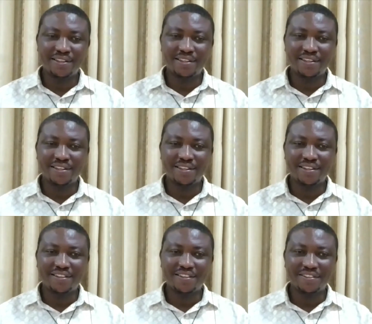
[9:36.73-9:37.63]

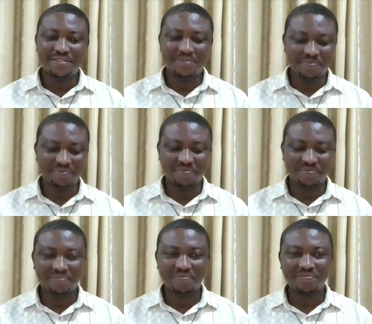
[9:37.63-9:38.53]

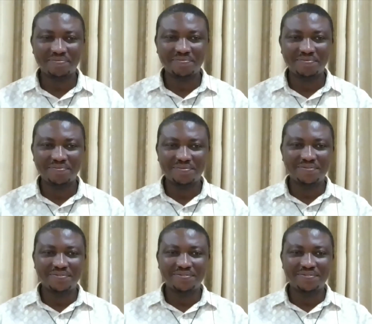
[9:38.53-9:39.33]
Nothing is said.